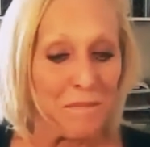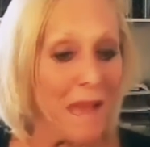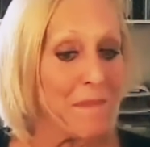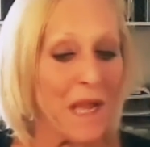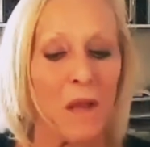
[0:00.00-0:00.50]

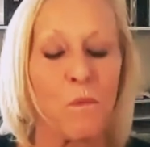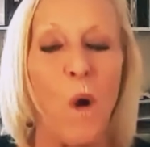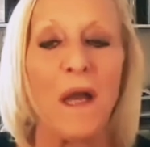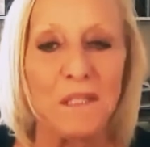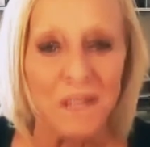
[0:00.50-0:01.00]
maybe
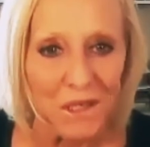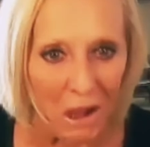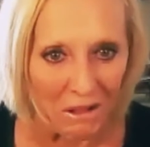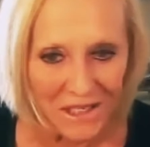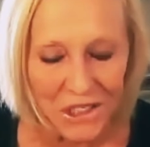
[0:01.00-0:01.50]
unwanted
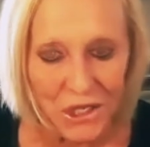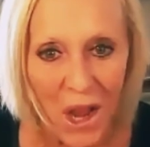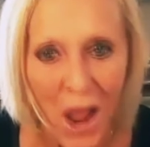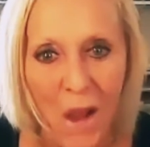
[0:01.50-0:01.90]
knowledge,